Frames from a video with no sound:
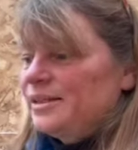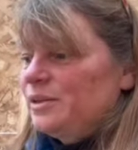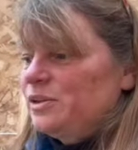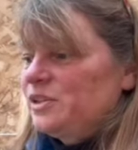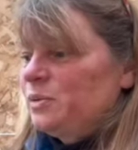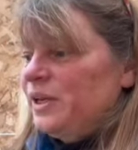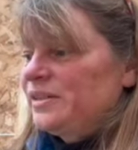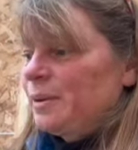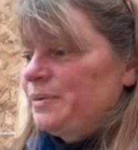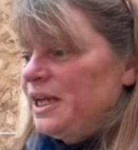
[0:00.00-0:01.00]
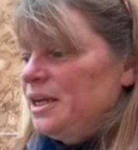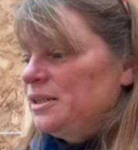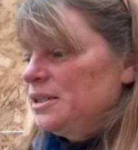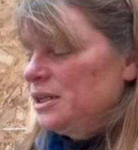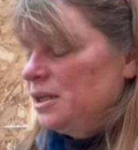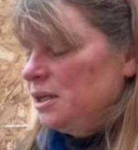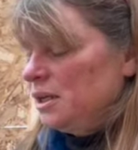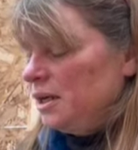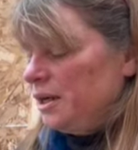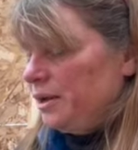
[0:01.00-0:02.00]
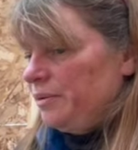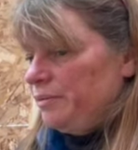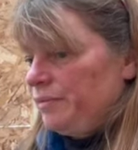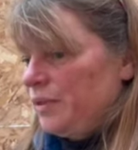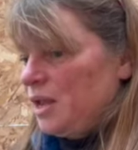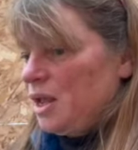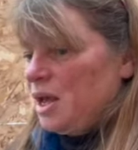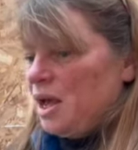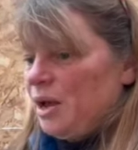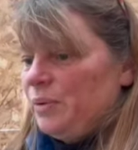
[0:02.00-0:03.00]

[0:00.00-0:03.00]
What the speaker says: this week's update. I